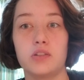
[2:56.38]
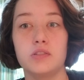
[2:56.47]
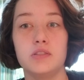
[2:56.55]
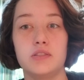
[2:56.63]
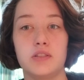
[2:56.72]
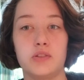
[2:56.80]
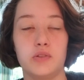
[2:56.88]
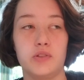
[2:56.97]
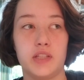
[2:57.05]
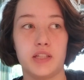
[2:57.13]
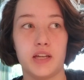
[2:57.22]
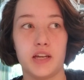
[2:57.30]
so
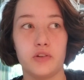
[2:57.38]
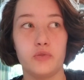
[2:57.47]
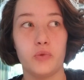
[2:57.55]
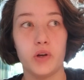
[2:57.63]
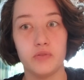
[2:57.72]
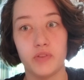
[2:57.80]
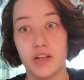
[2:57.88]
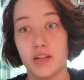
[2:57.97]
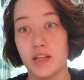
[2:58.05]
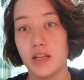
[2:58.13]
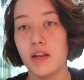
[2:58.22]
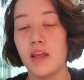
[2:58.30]
they kind of renovated
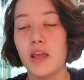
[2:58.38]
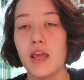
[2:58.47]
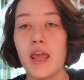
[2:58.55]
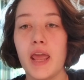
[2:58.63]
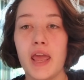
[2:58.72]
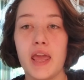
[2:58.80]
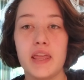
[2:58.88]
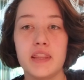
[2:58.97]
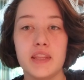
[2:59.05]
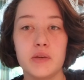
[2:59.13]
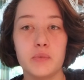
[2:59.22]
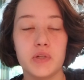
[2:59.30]
it, and
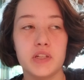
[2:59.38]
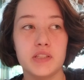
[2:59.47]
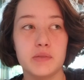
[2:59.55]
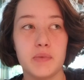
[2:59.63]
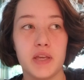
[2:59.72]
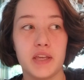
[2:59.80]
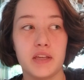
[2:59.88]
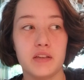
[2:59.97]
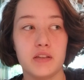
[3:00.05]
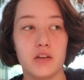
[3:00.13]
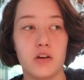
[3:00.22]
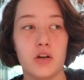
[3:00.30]
they wanted to
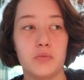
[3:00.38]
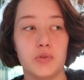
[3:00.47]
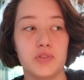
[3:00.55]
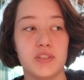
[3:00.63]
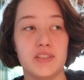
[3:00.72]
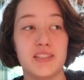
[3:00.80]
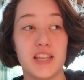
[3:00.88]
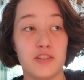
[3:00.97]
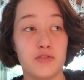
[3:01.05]
make almost a safe